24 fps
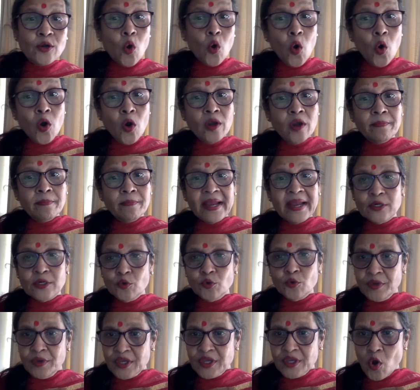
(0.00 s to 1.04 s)
all by
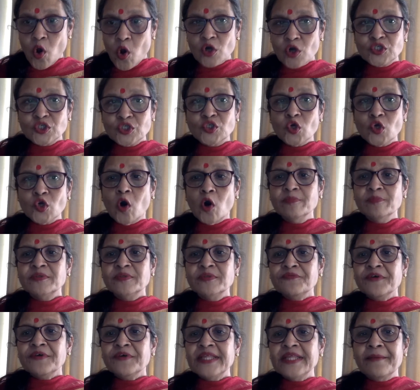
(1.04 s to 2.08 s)
doing odd jobs for
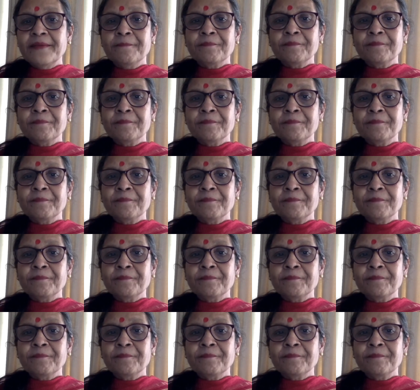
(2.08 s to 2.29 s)
them.